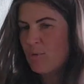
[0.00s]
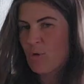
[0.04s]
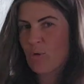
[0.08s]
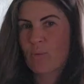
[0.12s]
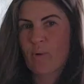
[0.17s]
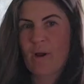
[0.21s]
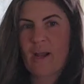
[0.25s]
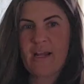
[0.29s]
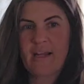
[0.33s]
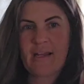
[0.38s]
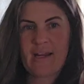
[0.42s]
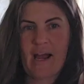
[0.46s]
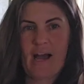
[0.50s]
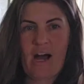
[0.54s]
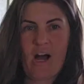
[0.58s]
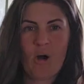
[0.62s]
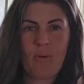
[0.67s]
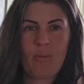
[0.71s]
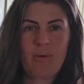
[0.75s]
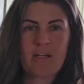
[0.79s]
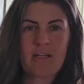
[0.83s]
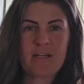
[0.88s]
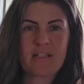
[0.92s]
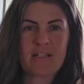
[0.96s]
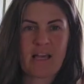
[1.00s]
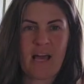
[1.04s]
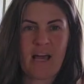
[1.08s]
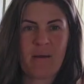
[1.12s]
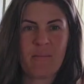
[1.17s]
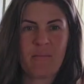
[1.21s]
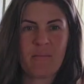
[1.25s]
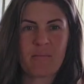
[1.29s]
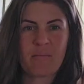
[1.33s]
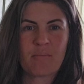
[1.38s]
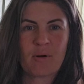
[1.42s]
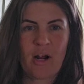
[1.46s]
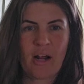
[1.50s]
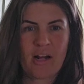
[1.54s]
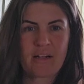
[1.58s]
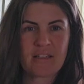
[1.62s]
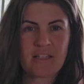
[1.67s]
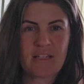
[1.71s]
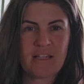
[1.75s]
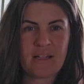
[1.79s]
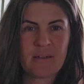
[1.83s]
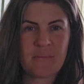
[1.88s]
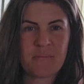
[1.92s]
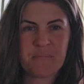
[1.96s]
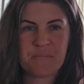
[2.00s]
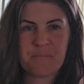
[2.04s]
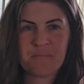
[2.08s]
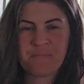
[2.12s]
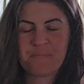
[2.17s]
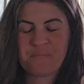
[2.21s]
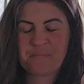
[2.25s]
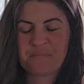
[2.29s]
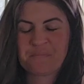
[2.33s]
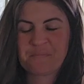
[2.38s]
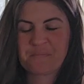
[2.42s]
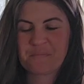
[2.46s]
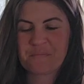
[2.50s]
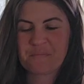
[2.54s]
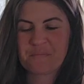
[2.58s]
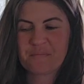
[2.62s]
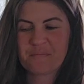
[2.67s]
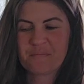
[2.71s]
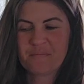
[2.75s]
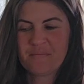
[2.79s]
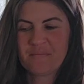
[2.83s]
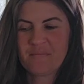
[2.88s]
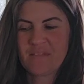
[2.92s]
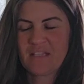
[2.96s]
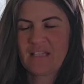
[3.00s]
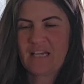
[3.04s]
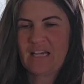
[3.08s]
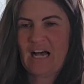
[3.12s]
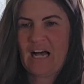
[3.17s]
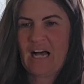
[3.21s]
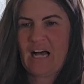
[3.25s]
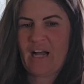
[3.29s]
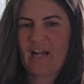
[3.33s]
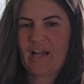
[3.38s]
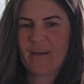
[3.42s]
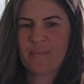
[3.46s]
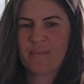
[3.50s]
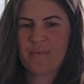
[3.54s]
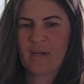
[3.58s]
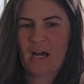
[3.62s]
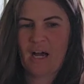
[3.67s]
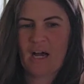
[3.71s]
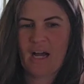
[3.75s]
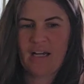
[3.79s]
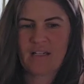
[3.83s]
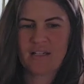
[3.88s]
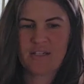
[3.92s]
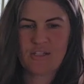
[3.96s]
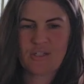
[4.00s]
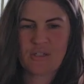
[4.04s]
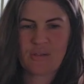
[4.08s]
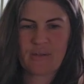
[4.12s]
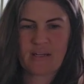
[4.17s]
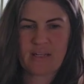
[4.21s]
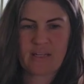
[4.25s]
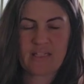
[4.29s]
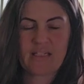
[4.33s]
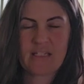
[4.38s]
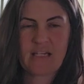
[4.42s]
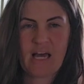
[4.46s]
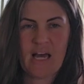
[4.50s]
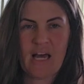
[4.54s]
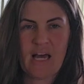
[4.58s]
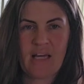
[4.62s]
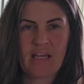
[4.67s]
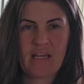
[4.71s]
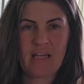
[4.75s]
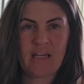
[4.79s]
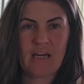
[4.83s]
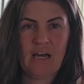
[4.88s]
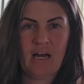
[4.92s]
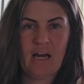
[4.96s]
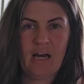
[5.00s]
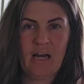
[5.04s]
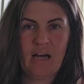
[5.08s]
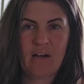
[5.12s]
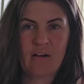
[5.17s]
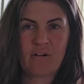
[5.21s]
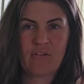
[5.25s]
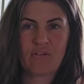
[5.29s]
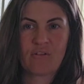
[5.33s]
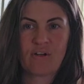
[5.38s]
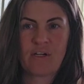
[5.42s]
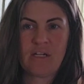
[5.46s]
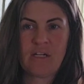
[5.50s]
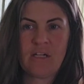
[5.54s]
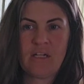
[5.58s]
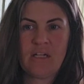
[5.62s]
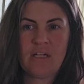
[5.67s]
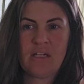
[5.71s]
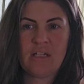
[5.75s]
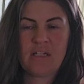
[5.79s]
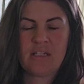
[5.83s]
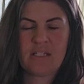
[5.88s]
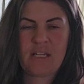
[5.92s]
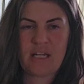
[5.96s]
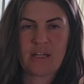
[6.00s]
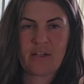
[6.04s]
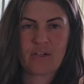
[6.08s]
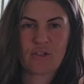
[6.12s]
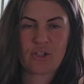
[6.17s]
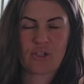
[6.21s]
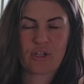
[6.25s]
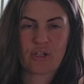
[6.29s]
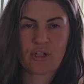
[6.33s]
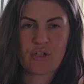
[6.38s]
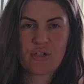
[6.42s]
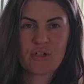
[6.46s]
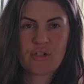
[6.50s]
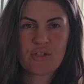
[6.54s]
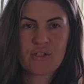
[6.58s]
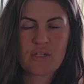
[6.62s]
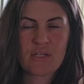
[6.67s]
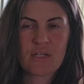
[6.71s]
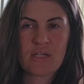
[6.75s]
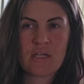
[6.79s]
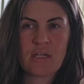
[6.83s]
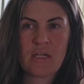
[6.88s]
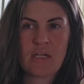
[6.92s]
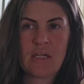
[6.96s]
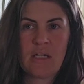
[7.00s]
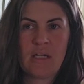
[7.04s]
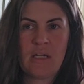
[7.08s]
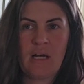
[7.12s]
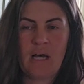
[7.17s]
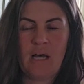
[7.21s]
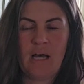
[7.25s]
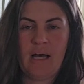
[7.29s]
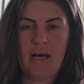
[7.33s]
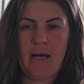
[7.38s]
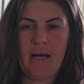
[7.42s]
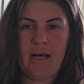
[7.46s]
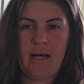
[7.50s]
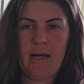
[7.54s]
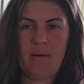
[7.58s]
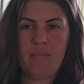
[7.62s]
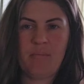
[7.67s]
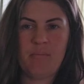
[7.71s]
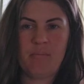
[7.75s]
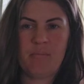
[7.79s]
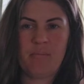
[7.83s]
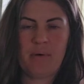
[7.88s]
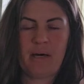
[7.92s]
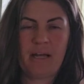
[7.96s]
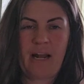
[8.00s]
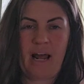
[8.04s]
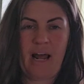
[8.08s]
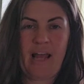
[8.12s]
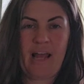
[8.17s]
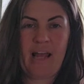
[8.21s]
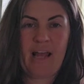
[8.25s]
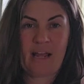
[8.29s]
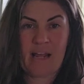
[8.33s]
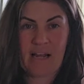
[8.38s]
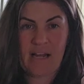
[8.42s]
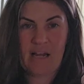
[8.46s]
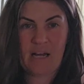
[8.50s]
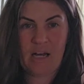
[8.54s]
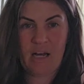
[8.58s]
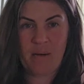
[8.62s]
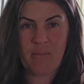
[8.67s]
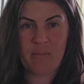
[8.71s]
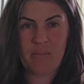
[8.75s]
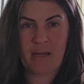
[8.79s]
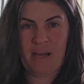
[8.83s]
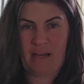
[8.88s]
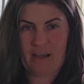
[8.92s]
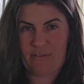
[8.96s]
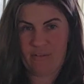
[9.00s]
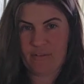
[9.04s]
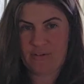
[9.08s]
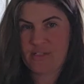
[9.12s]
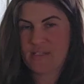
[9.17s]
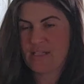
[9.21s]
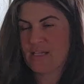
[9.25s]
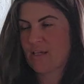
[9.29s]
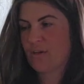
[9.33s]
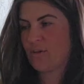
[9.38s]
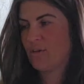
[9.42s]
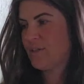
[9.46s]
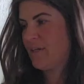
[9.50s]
Right now, because I'm pregnant, I'm not doing a ton of tinctures, but I am every single